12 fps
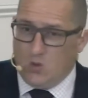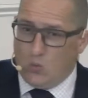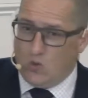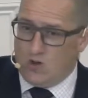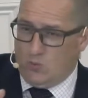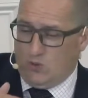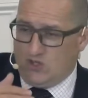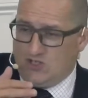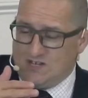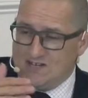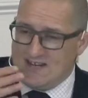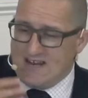which
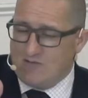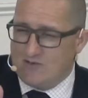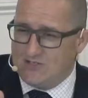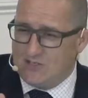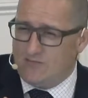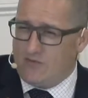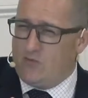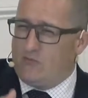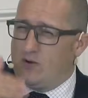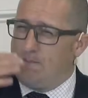is a narrative of